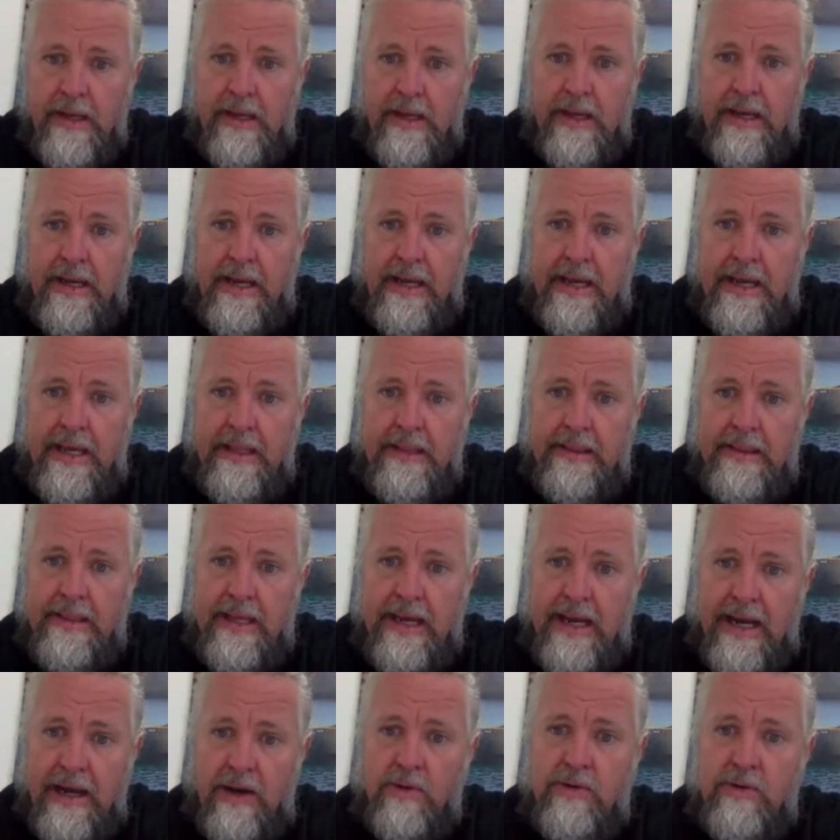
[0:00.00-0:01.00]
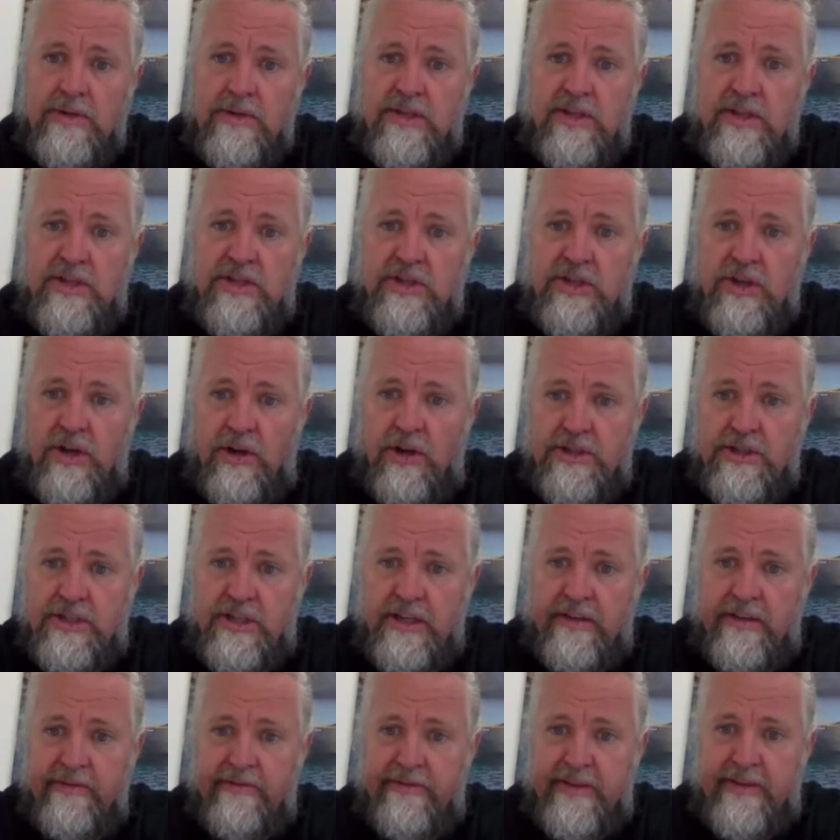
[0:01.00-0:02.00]
And how is the
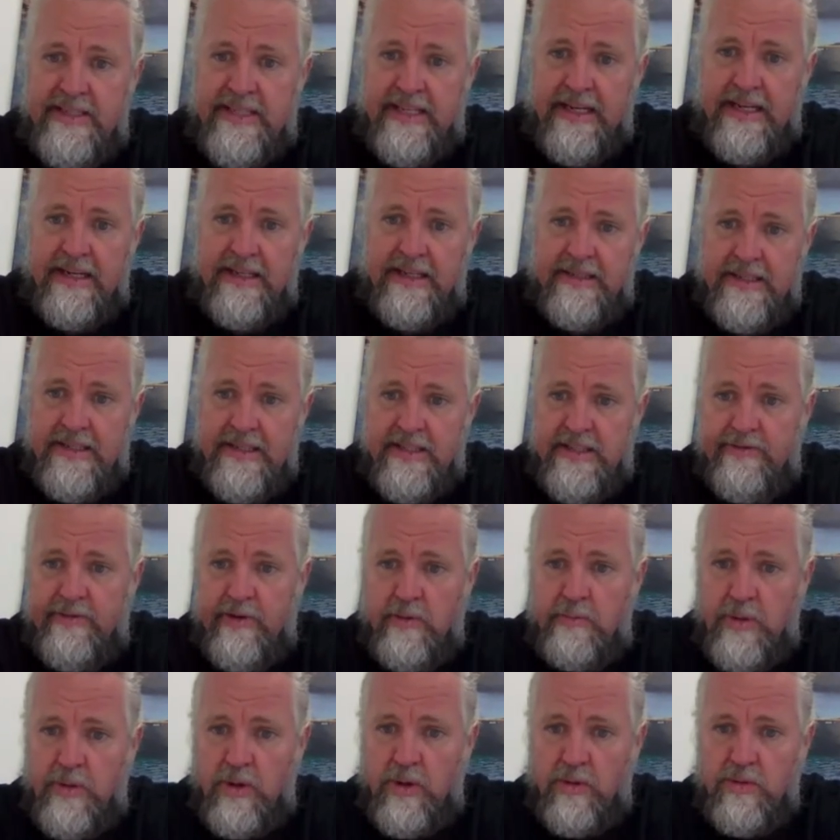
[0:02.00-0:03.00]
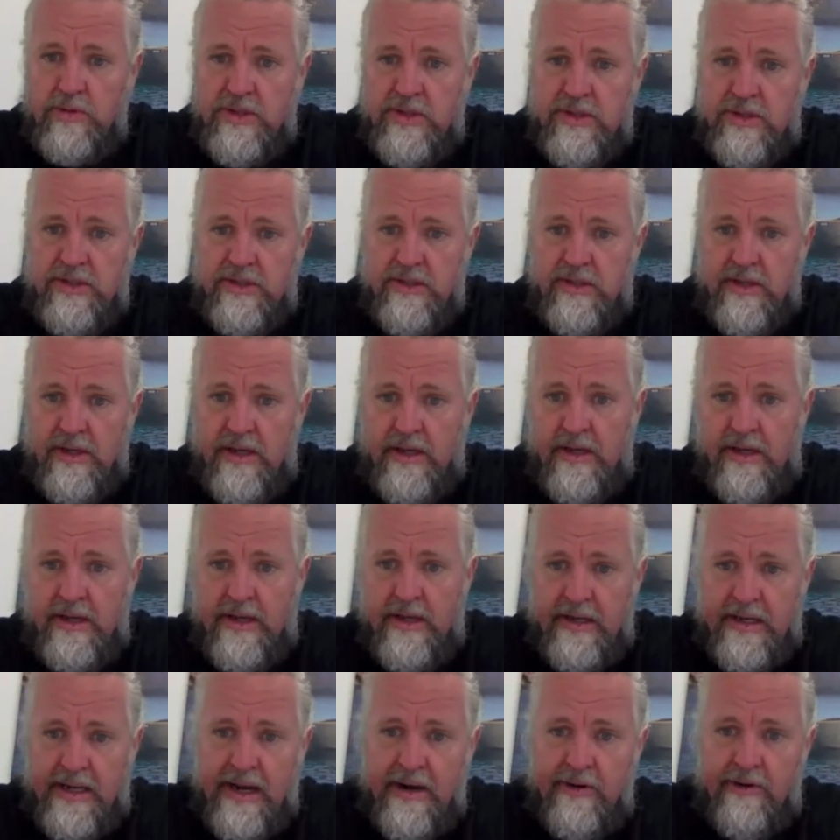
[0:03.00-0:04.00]
charging facilities for boats
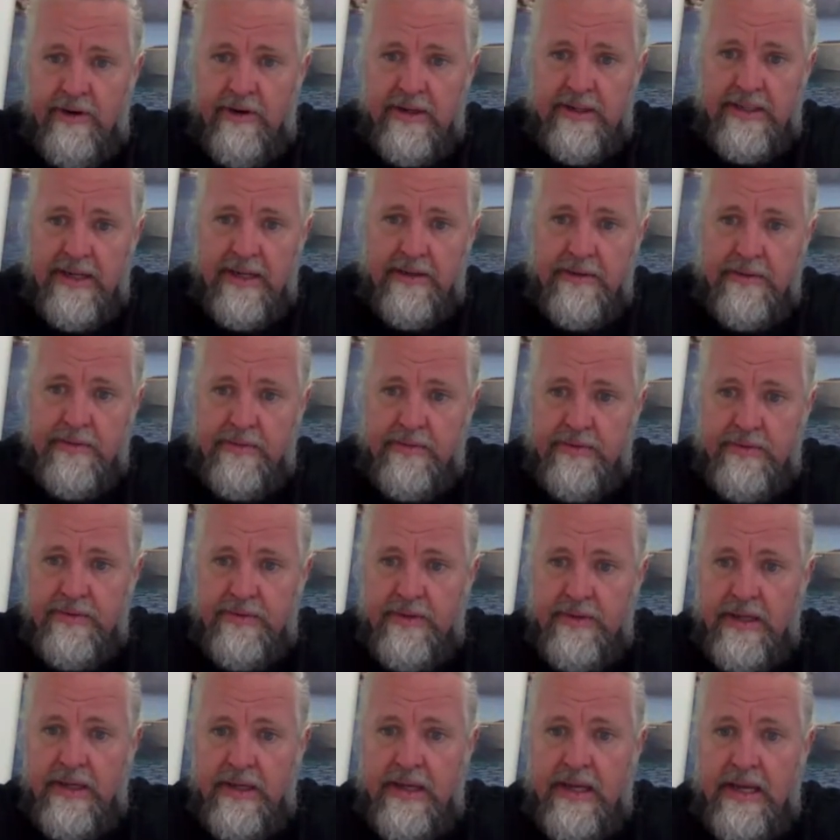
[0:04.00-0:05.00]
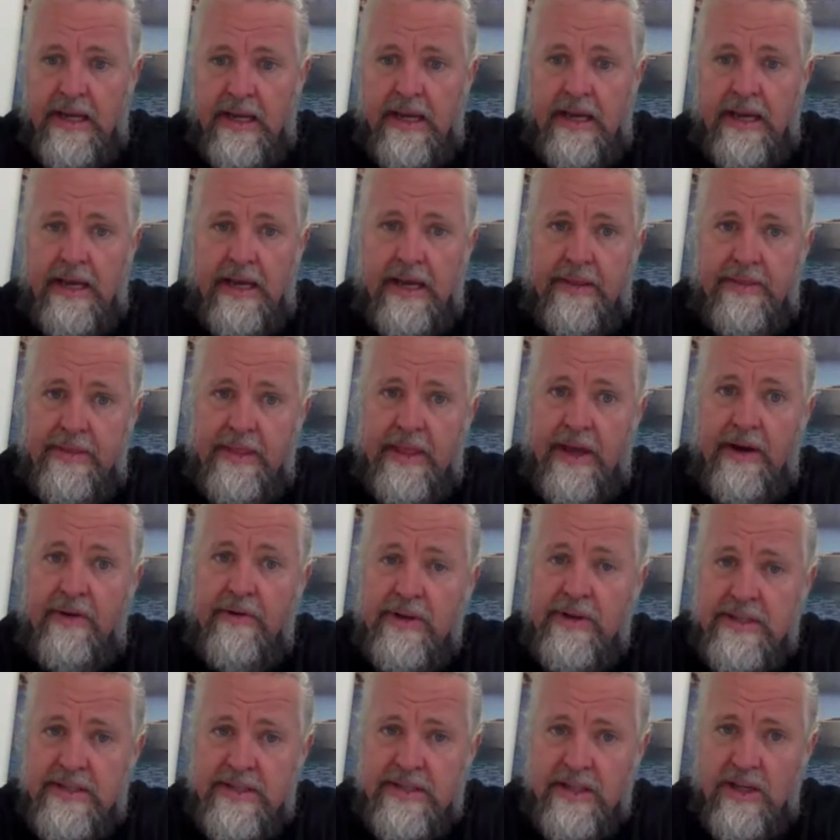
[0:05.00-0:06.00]
currently? There
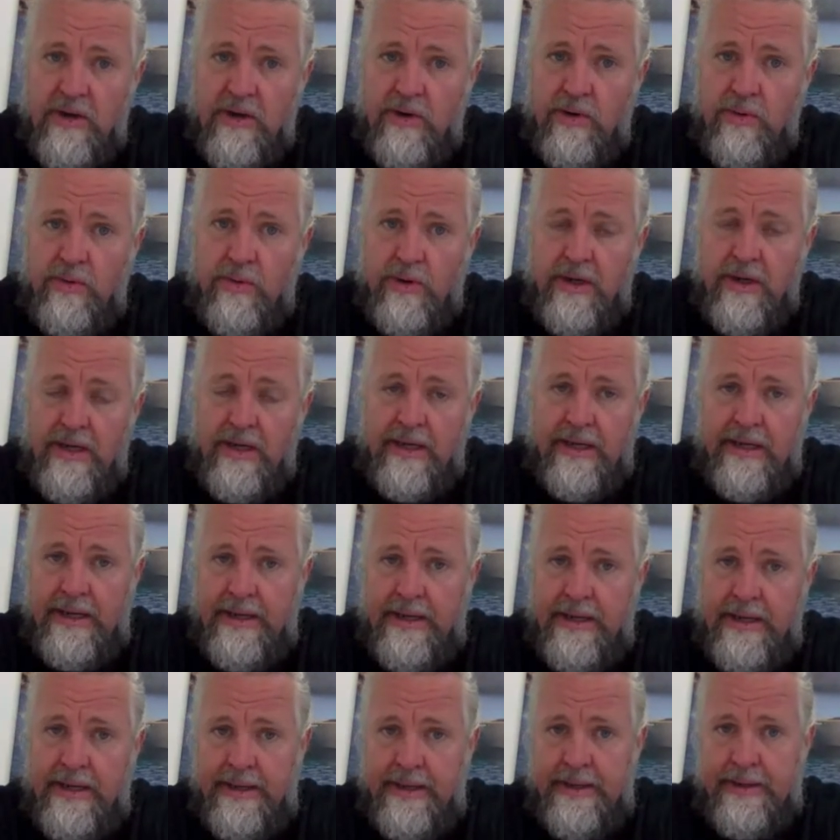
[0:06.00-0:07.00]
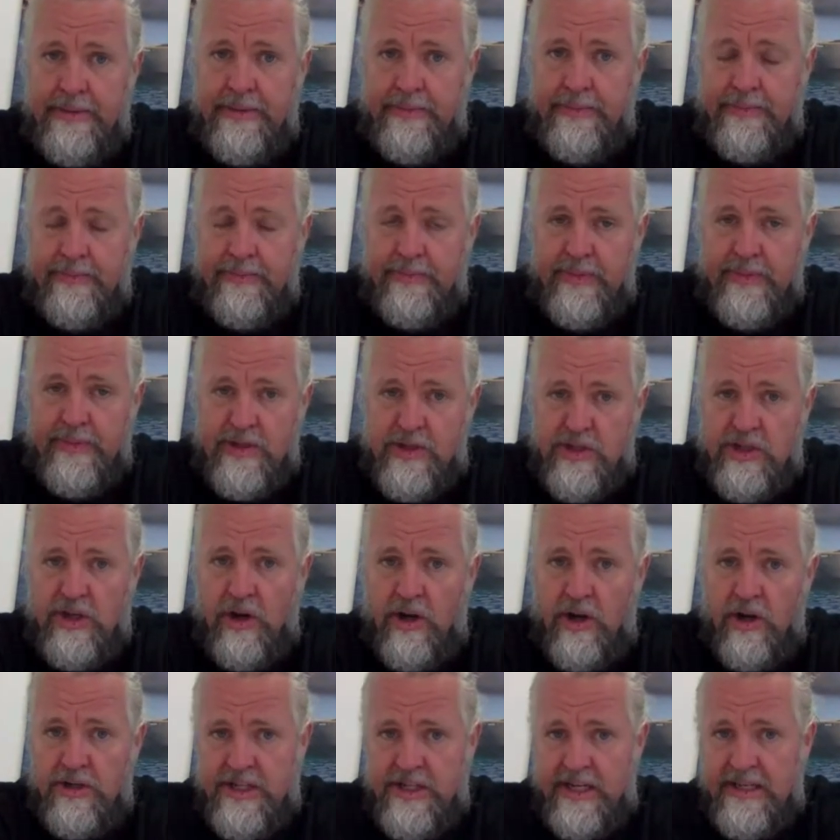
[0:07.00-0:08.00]
is no
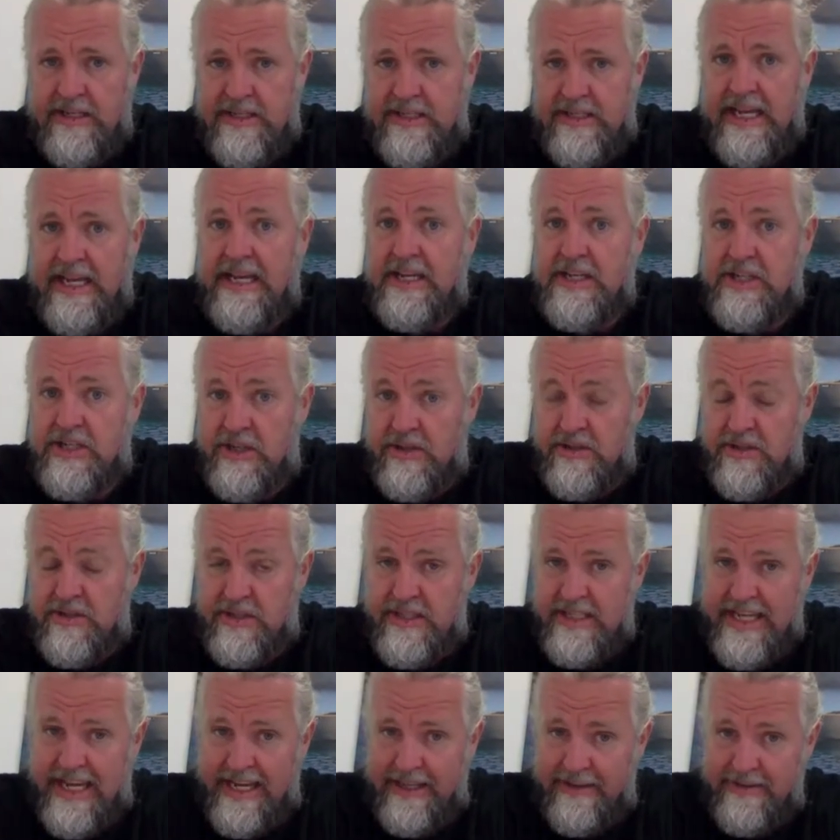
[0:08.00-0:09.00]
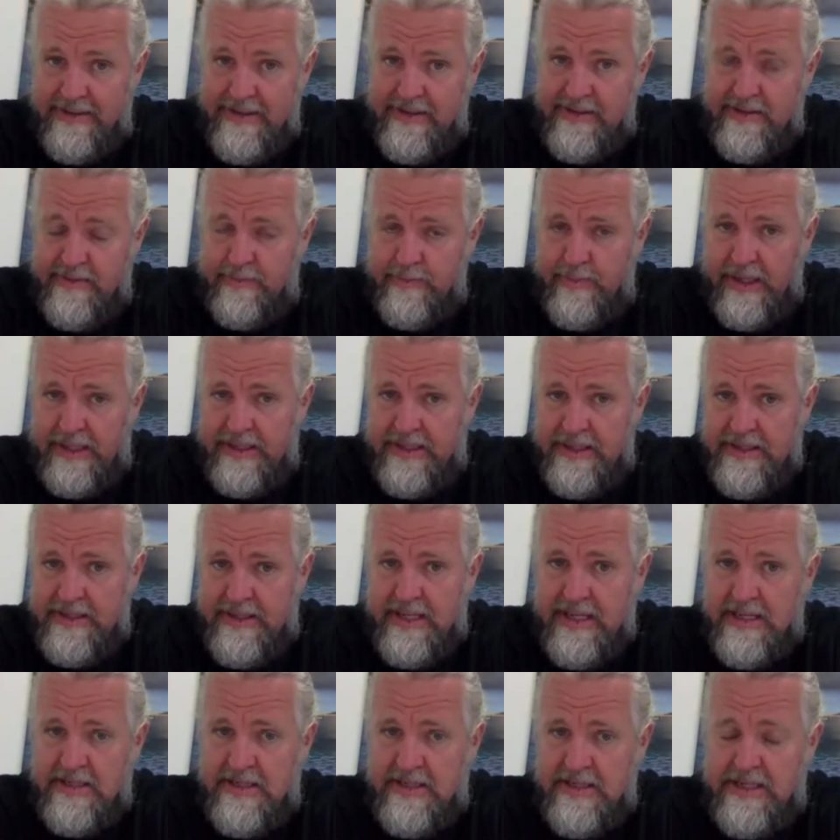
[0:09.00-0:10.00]
charging stations yet, but it's
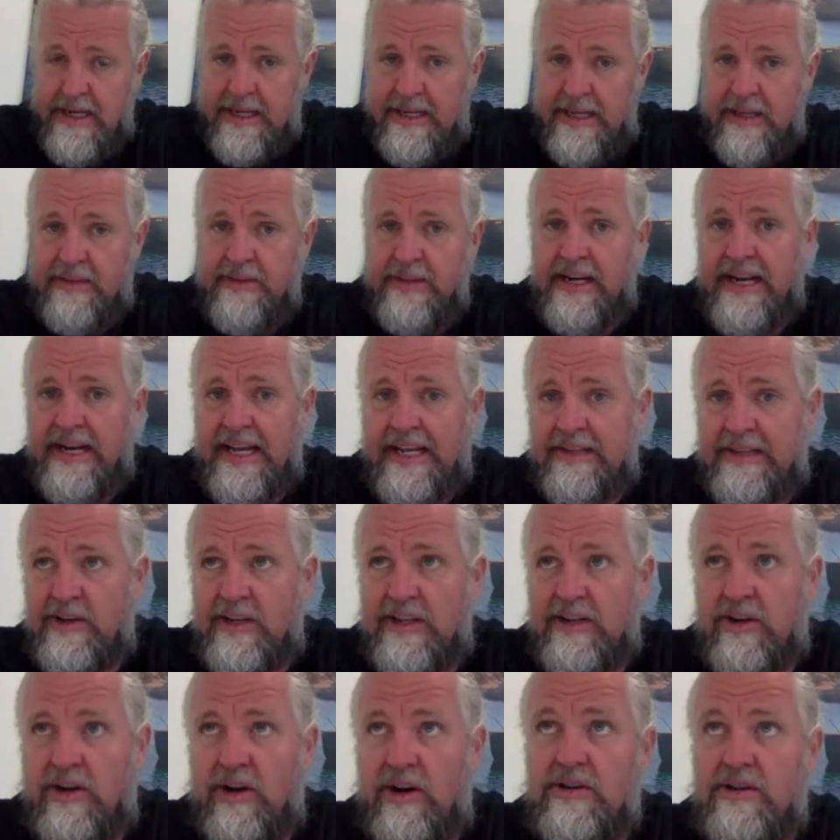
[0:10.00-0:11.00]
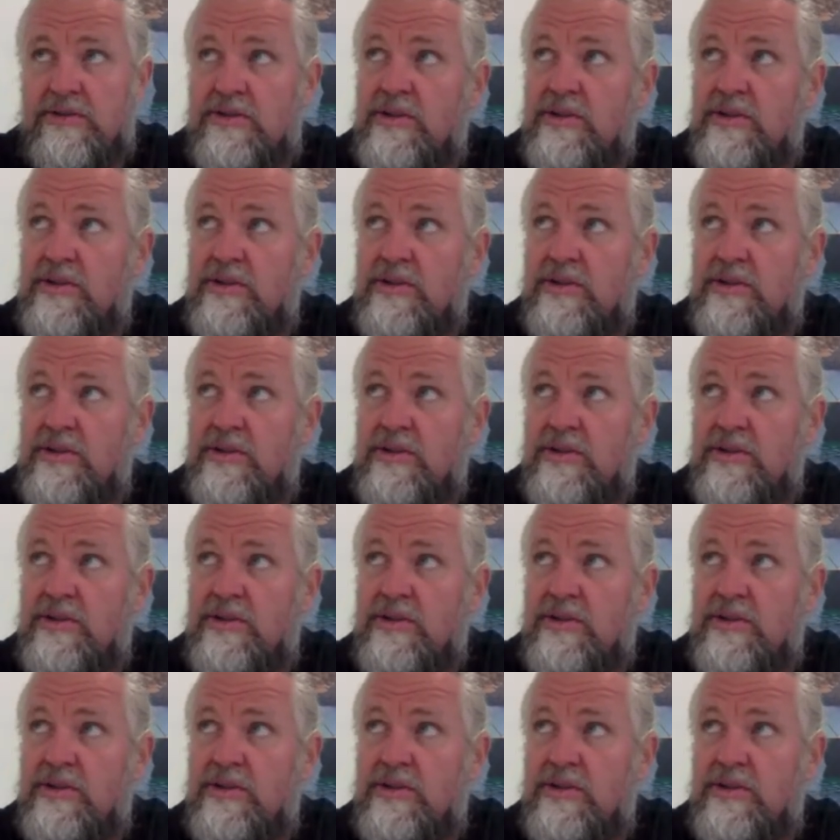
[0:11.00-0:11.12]
just like an electric car.